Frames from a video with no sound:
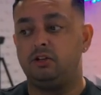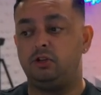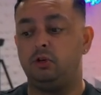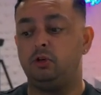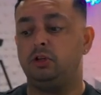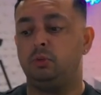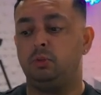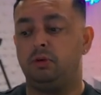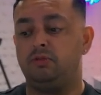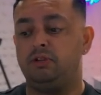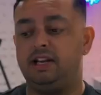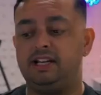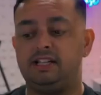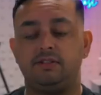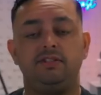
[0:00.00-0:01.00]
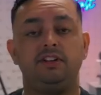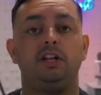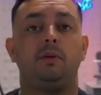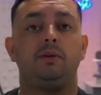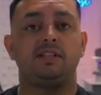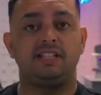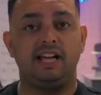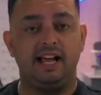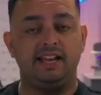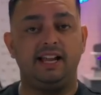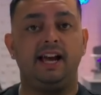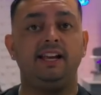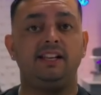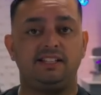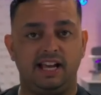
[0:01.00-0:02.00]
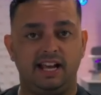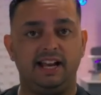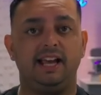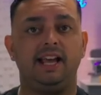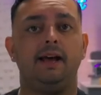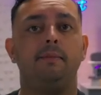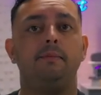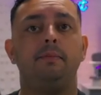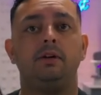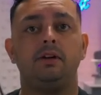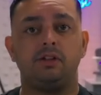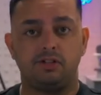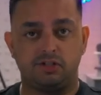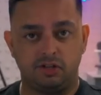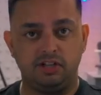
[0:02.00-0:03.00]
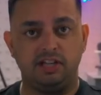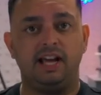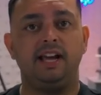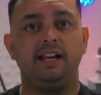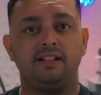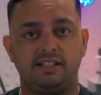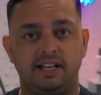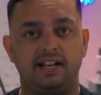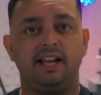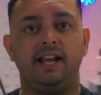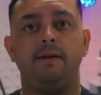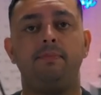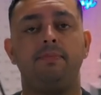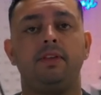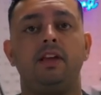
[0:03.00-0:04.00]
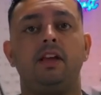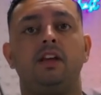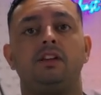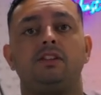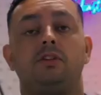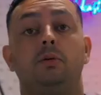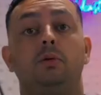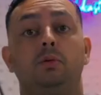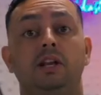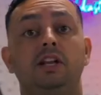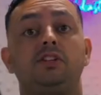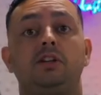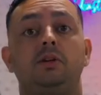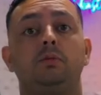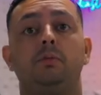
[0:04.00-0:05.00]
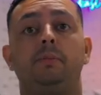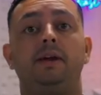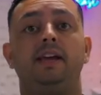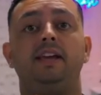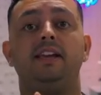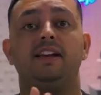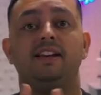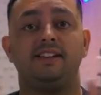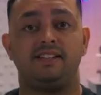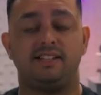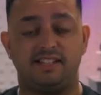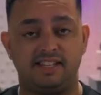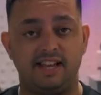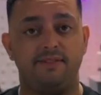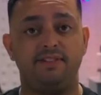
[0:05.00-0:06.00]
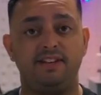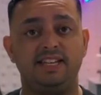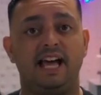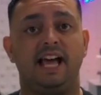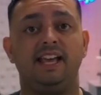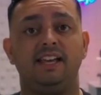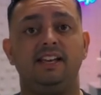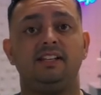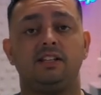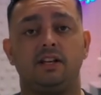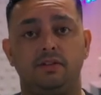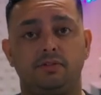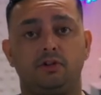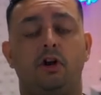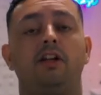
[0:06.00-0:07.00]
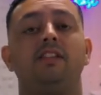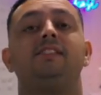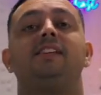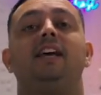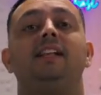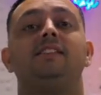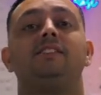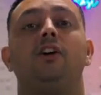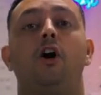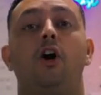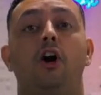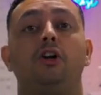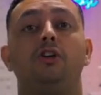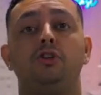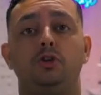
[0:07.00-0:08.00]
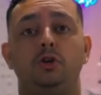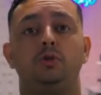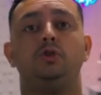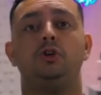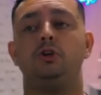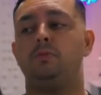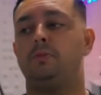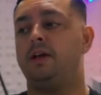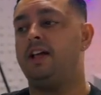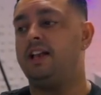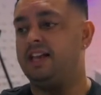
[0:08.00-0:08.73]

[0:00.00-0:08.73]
Duna will release a video on Saturday, 10 a.m, Sunday, 10 a.m. So it literally will be 7 days of content on YouTube.